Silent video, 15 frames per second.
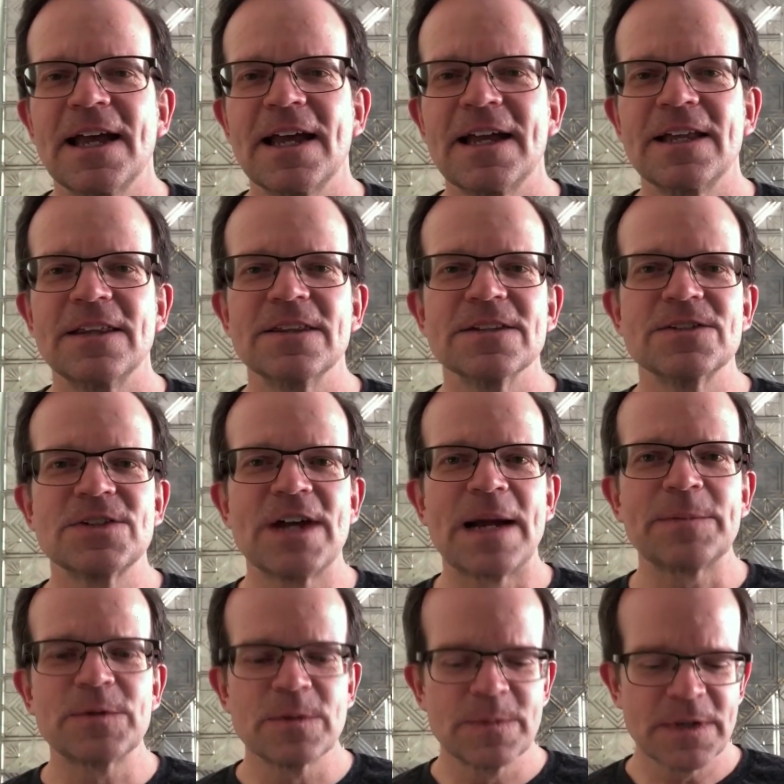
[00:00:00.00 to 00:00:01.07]
and the
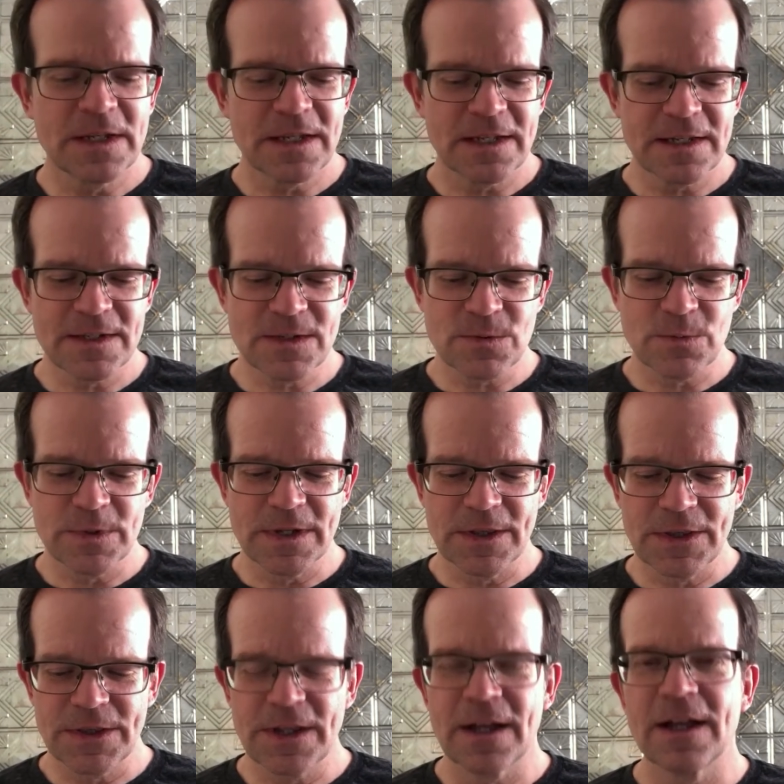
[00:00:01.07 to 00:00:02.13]
chapter begins with
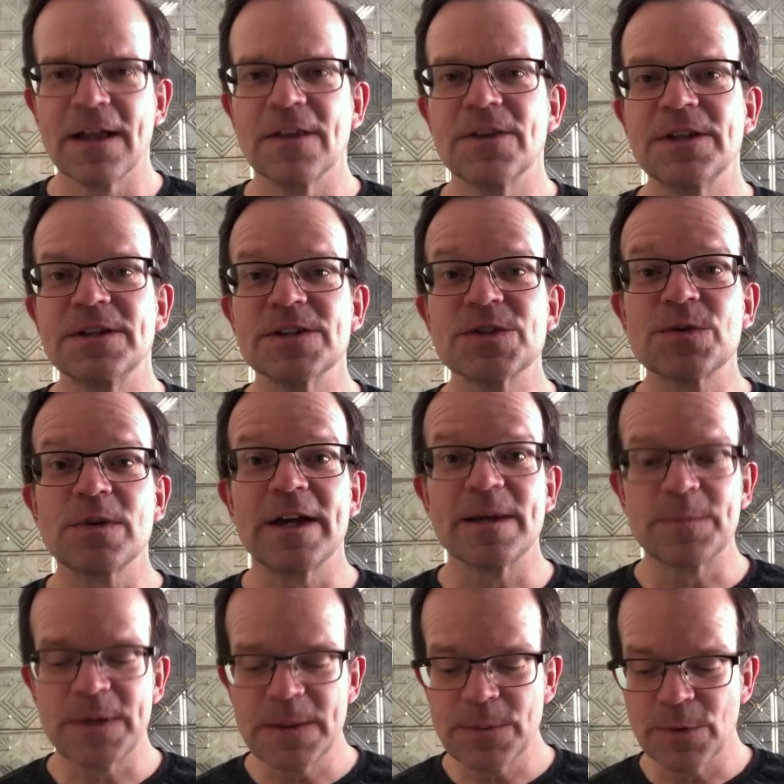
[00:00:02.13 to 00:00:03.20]
the
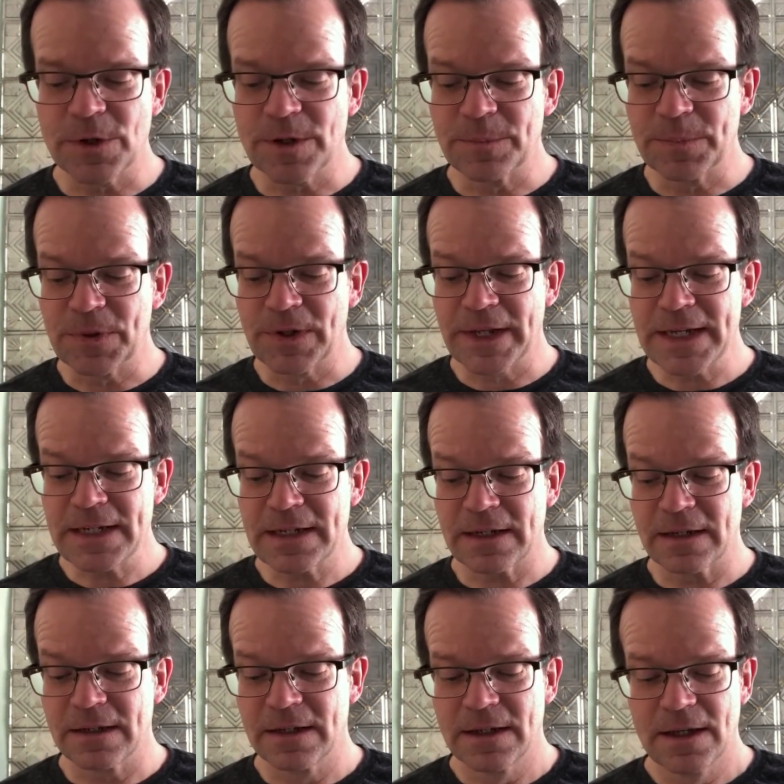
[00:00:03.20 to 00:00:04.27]
Israelite people
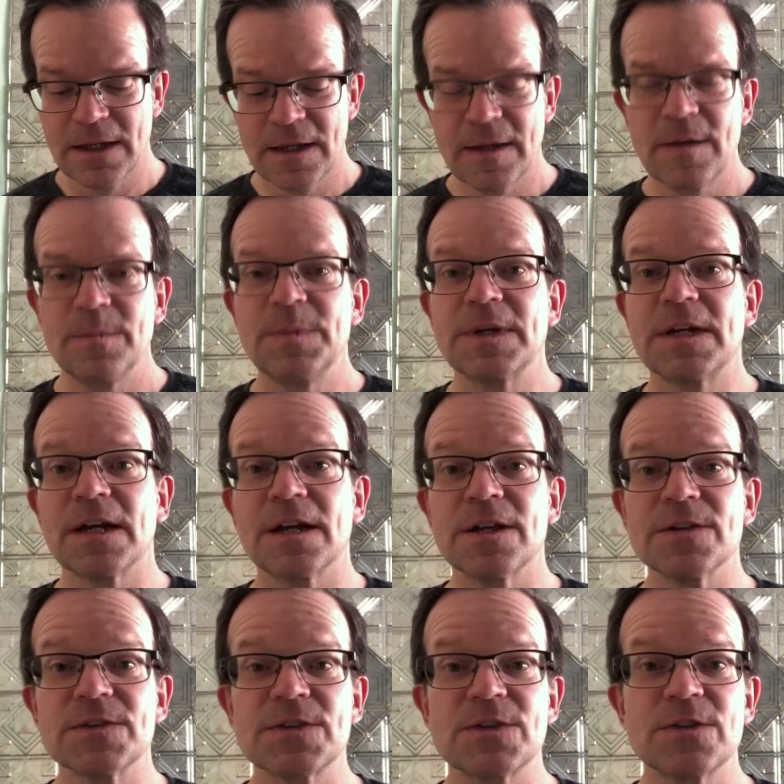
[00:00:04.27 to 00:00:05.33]
complaining
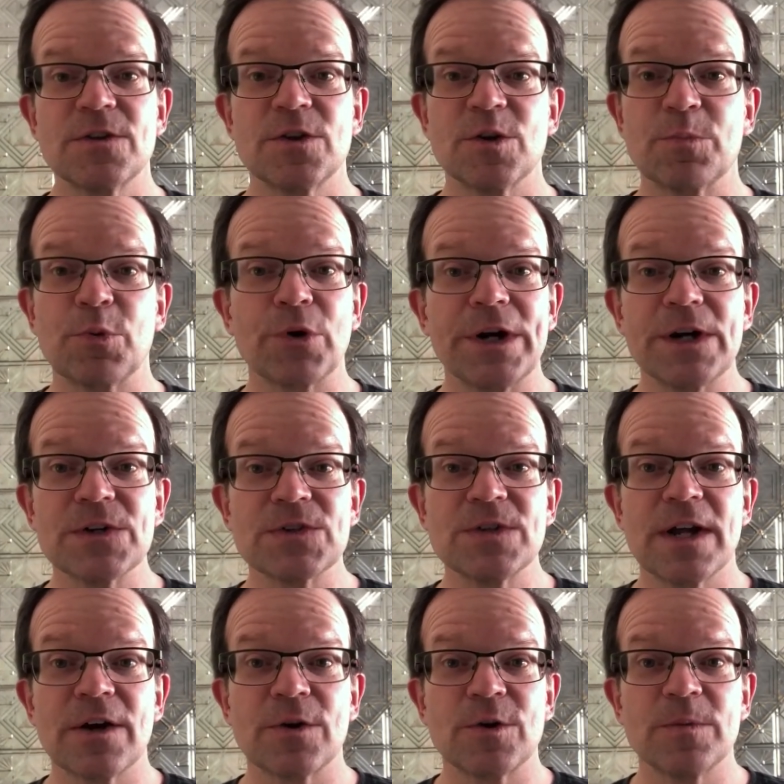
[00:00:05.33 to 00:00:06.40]
because their prayers are
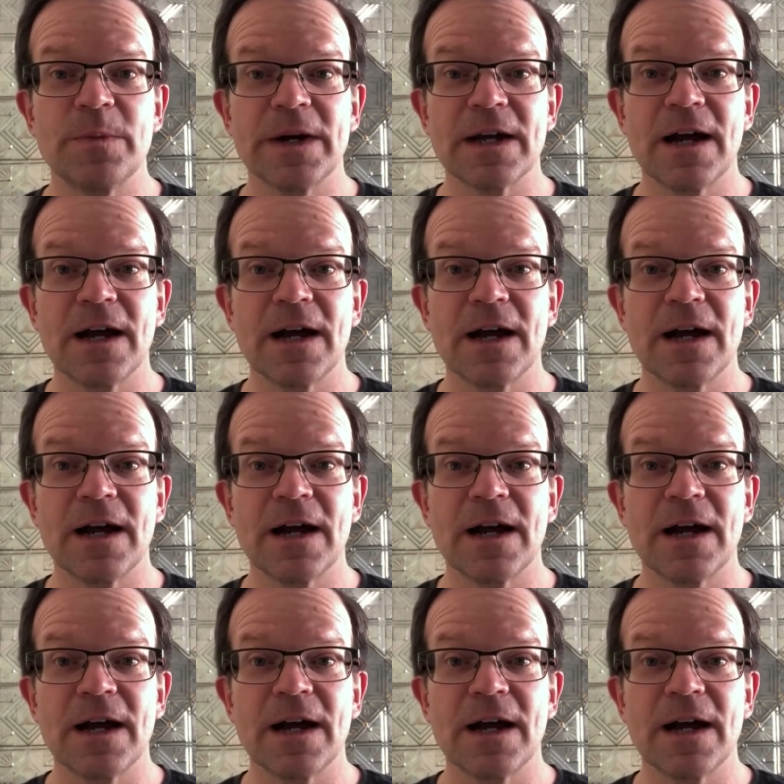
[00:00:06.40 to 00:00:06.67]
not heard by